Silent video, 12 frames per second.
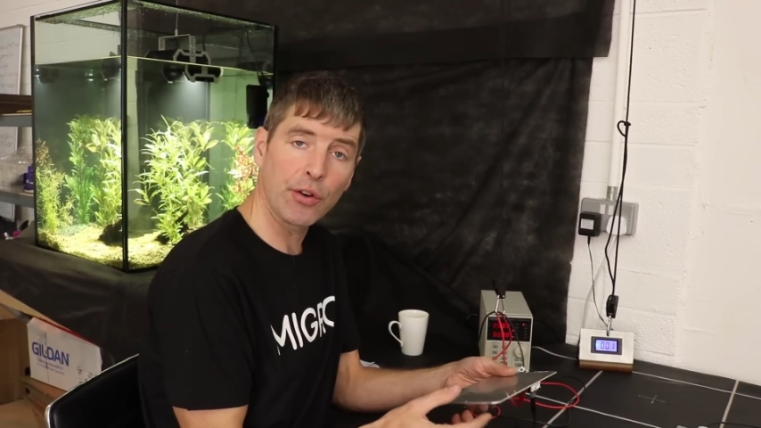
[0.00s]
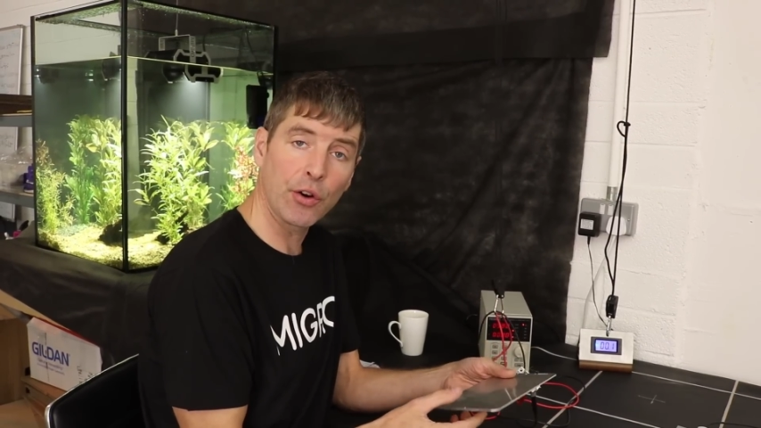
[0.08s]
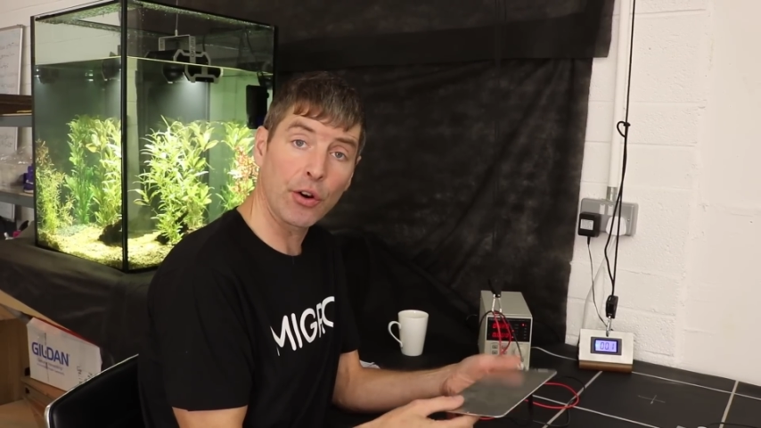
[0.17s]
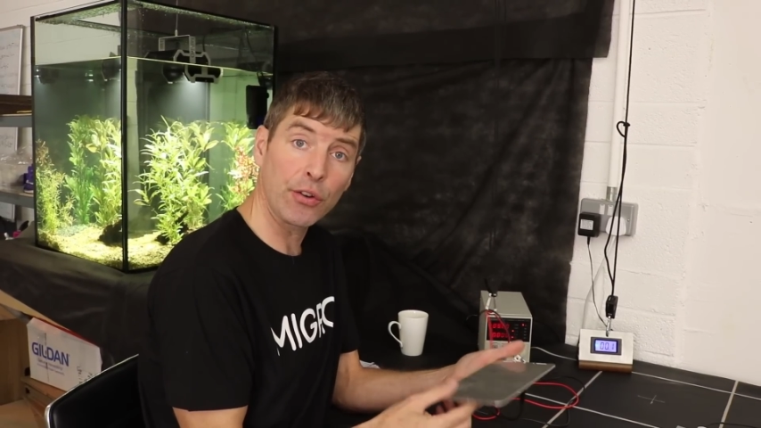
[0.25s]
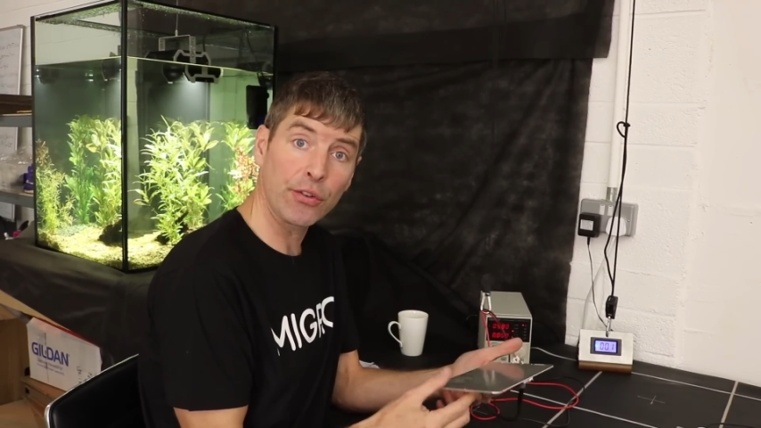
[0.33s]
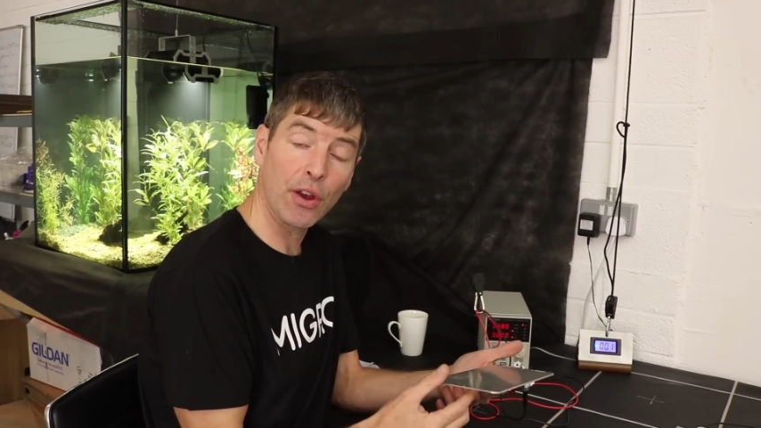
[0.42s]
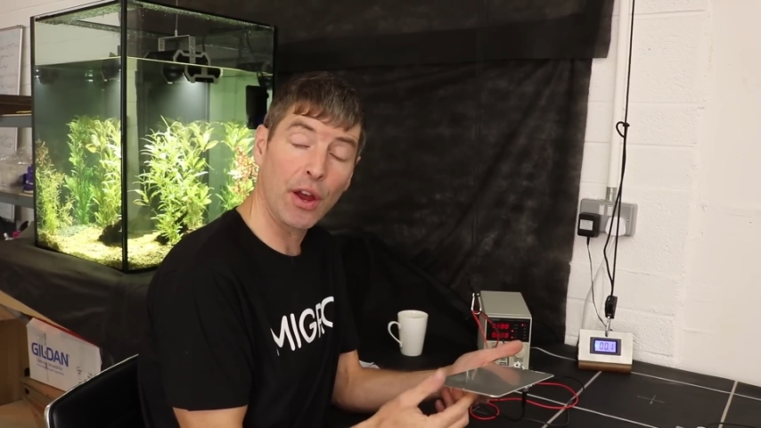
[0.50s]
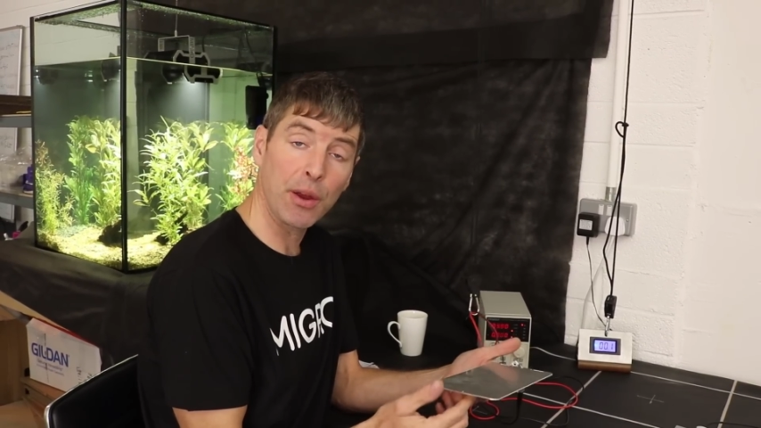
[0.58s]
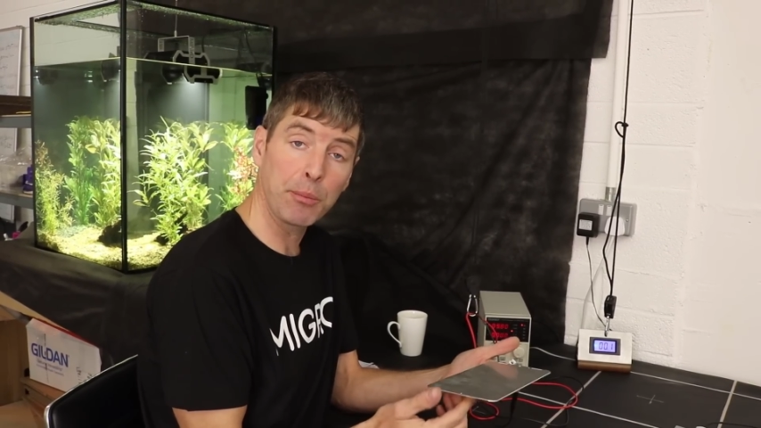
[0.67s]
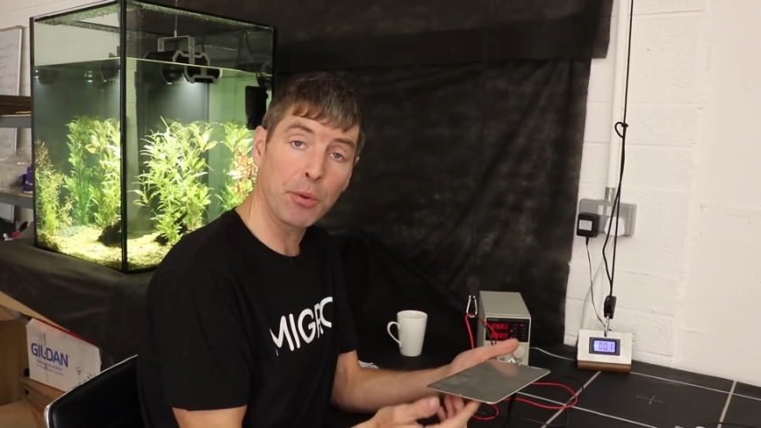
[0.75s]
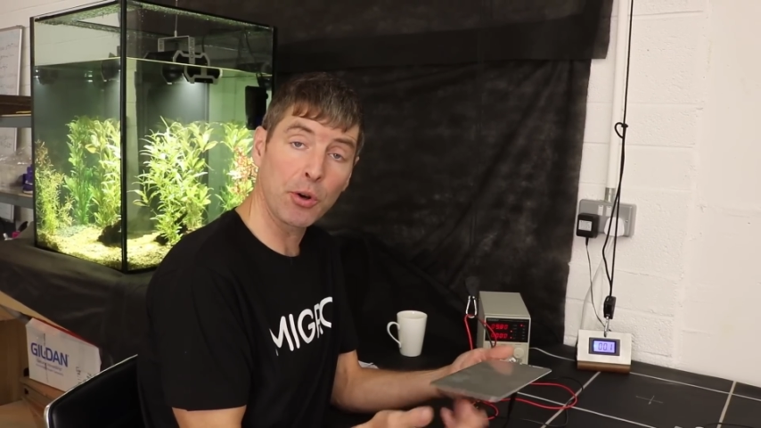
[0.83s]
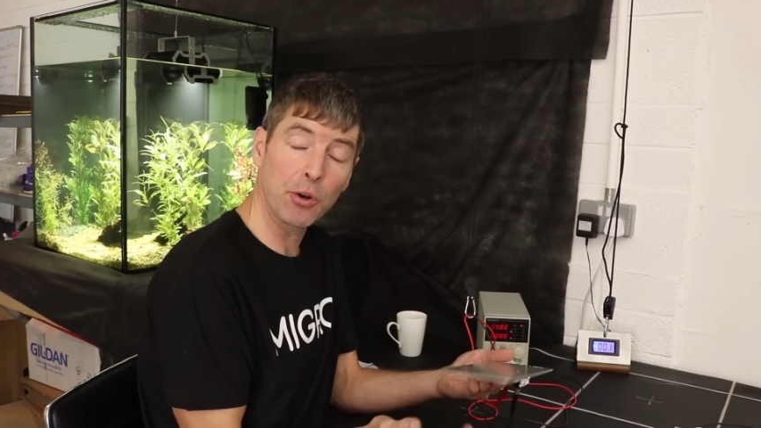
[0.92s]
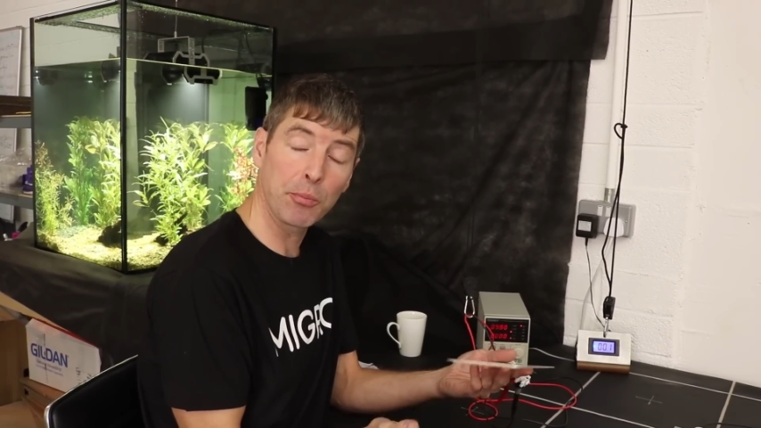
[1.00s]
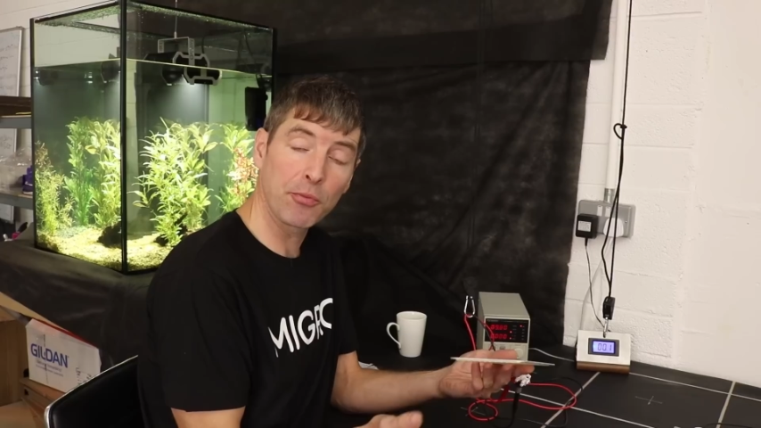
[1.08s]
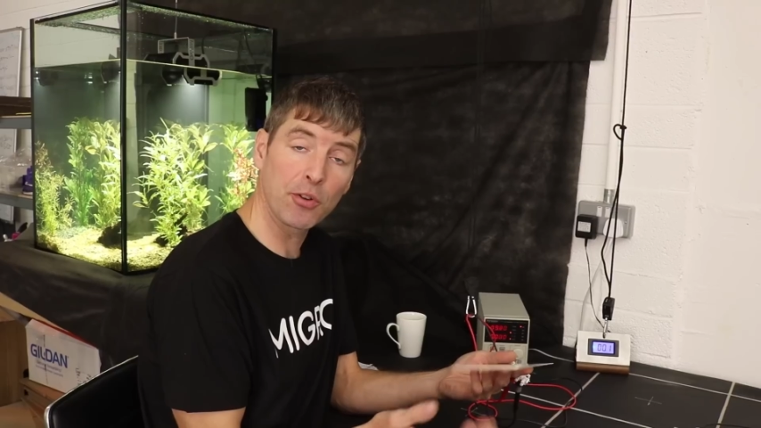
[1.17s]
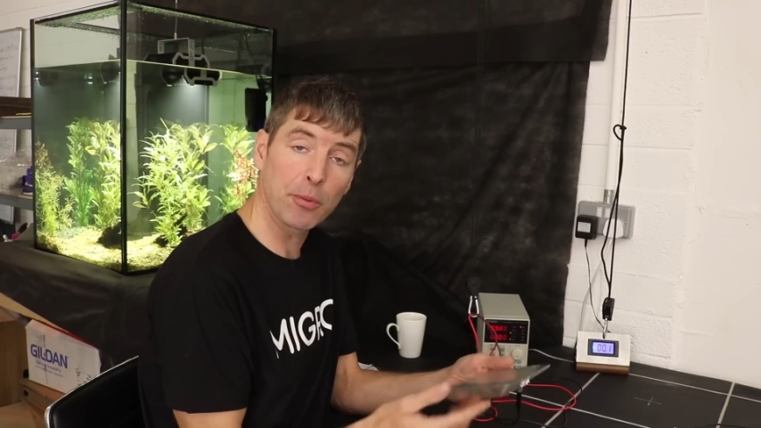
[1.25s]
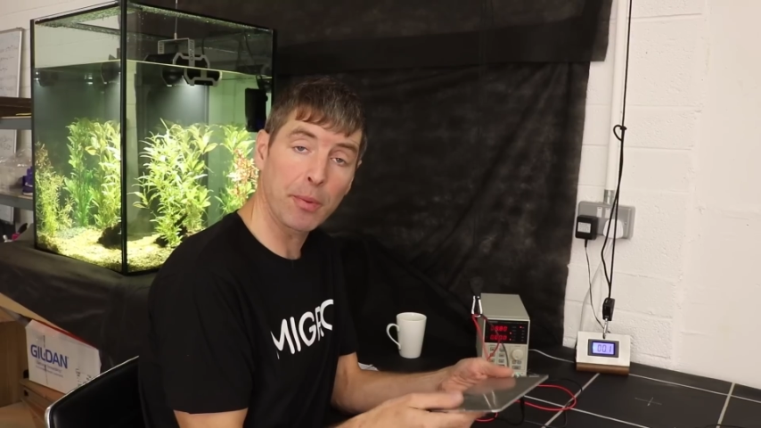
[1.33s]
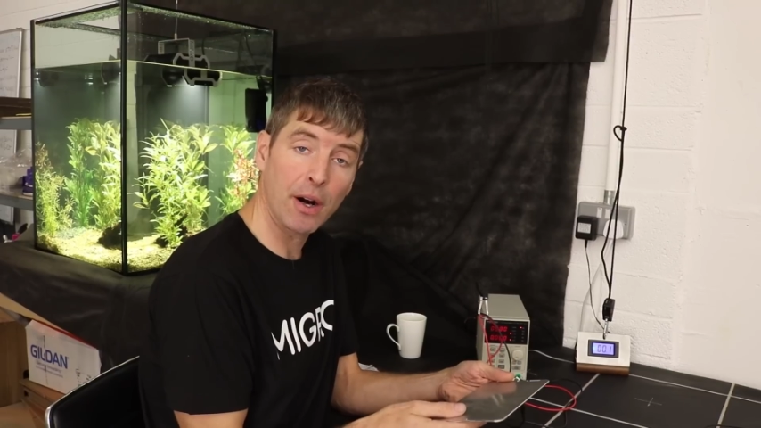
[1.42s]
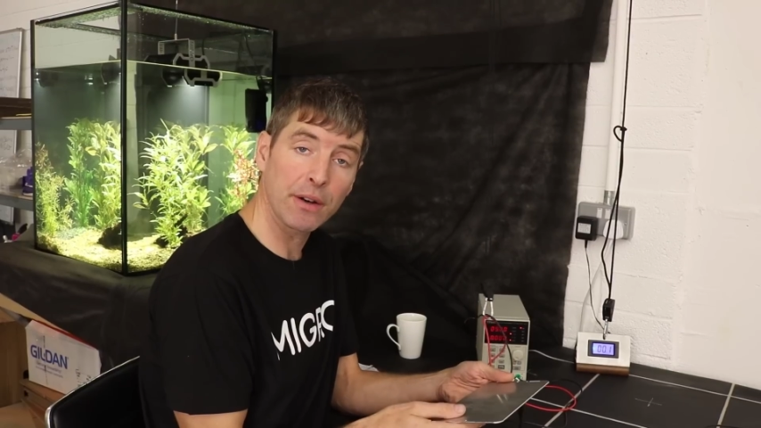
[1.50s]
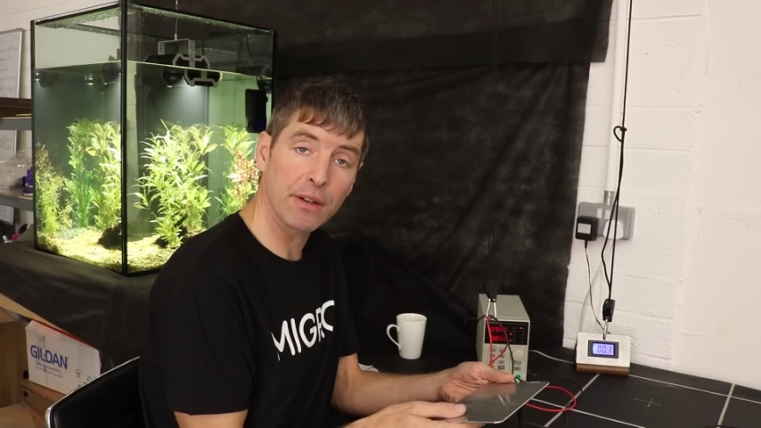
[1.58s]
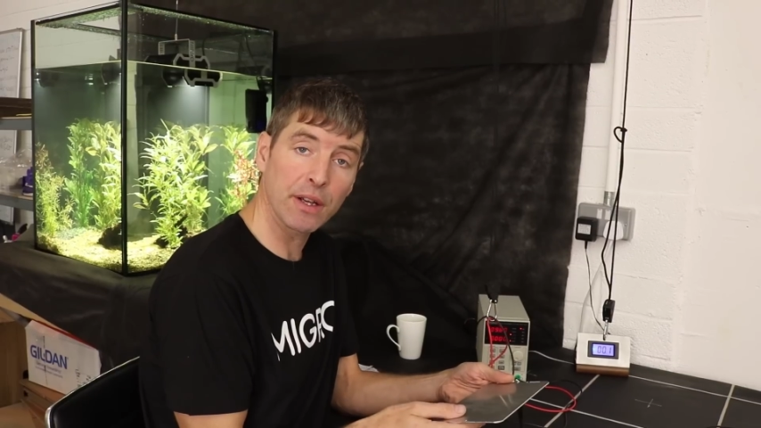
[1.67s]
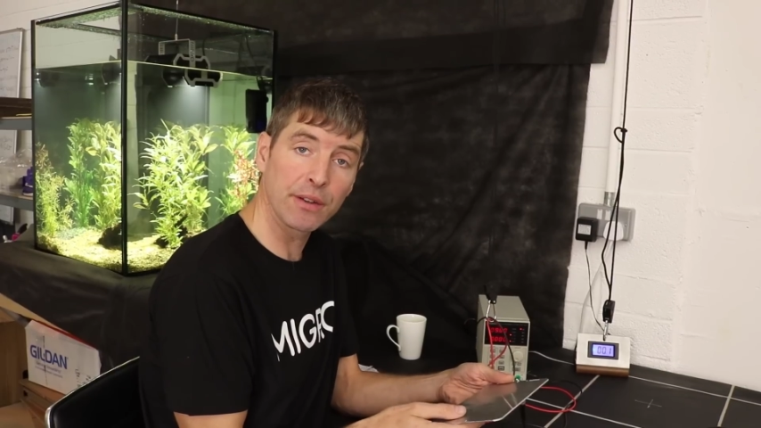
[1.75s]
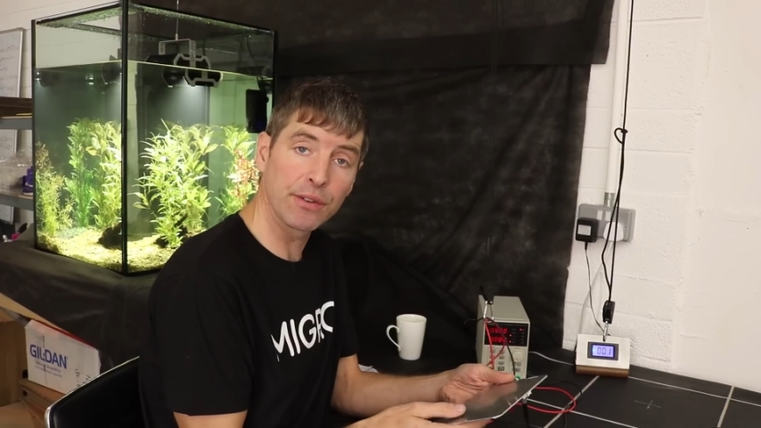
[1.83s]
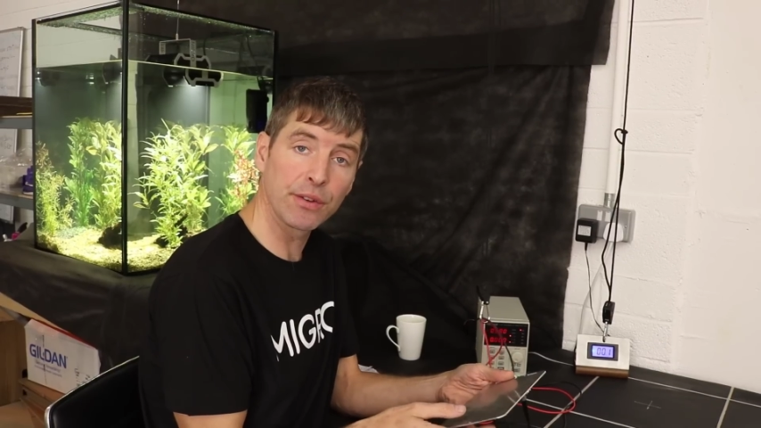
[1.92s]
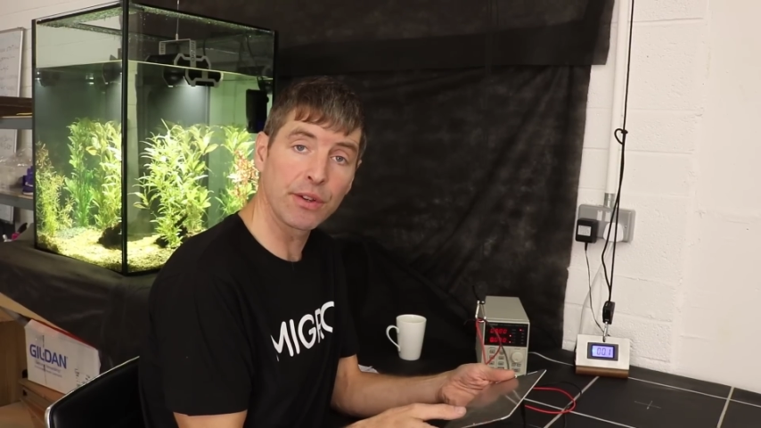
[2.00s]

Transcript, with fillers: of course I put it up for a power test.